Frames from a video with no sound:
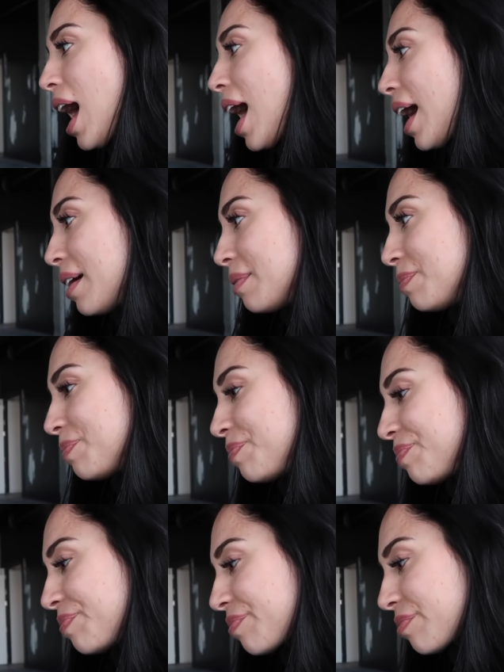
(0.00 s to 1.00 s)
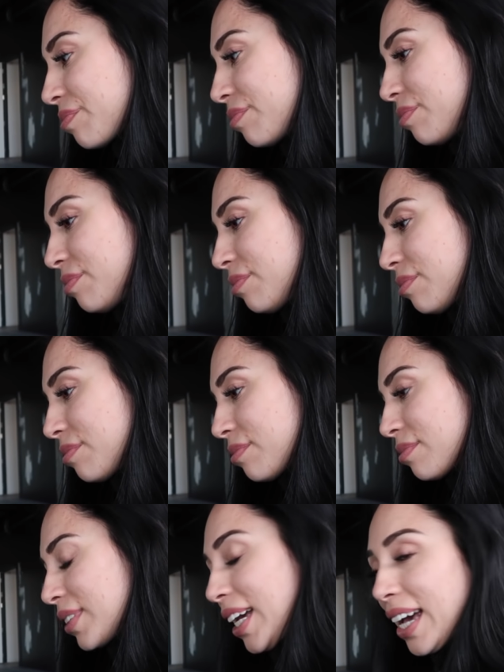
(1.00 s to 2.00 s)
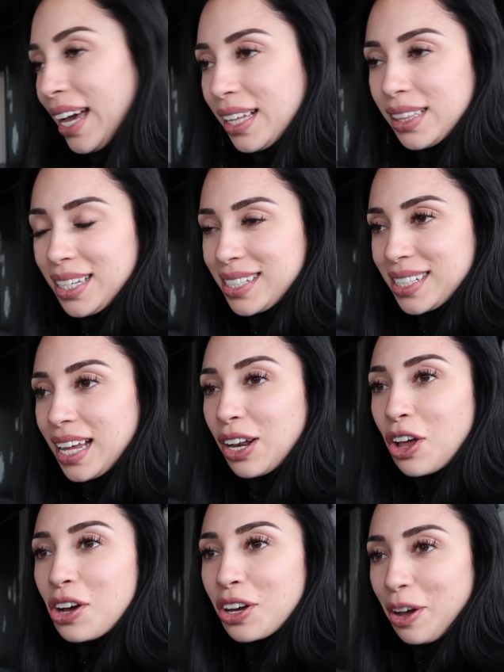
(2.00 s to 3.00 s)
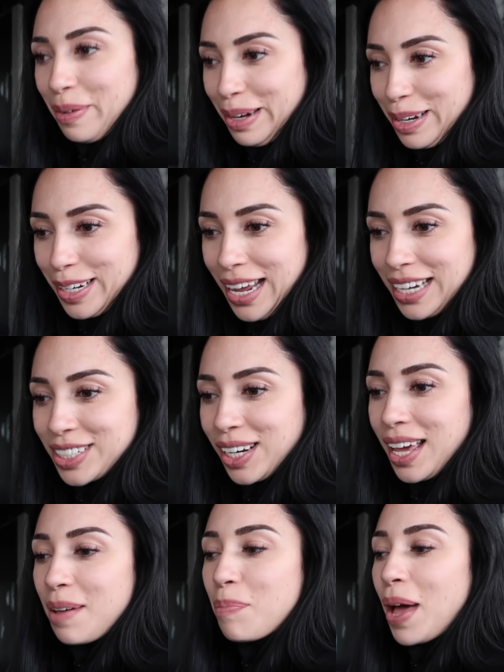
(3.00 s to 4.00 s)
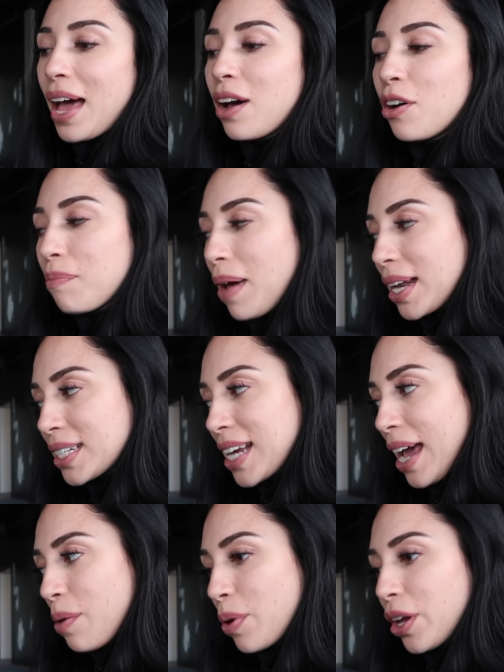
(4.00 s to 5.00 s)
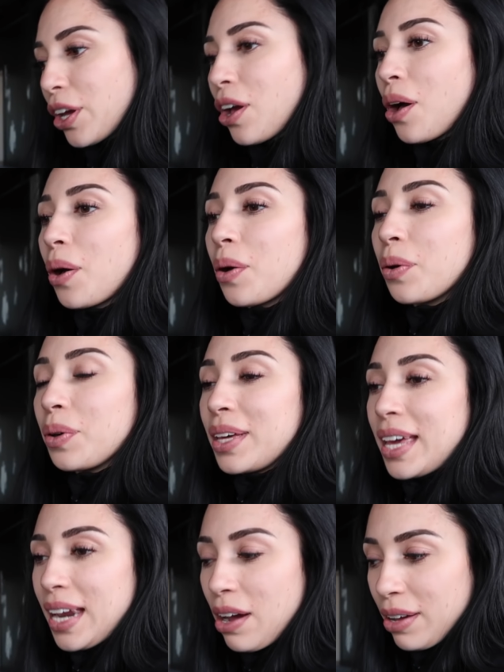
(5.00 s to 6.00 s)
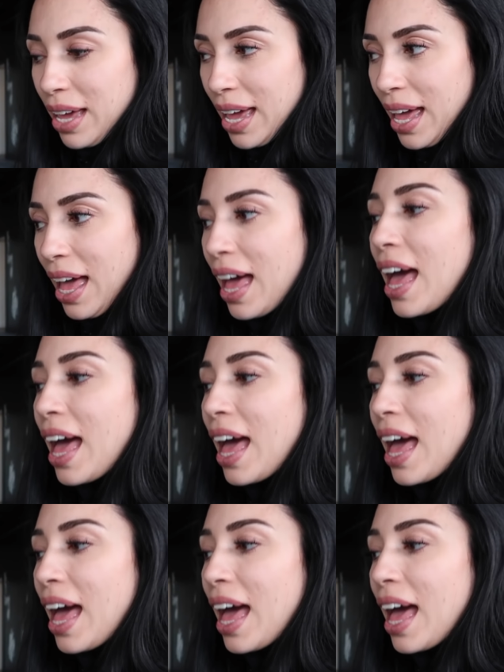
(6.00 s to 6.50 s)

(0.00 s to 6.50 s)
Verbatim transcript: Um, yeah, there's a lot going on actually, but on Monday we're gonna go get our gear